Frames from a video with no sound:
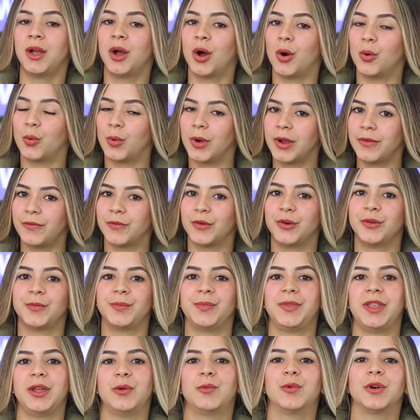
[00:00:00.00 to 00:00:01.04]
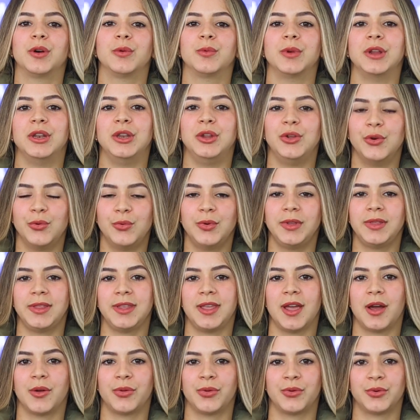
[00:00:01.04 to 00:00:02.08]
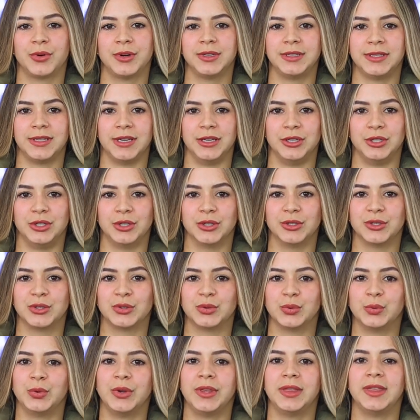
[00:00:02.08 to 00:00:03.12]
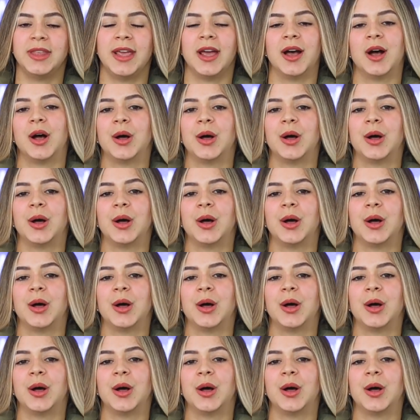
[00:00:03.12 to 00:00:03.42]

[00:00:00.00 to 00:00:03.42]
However, they were renewing the authorizations with the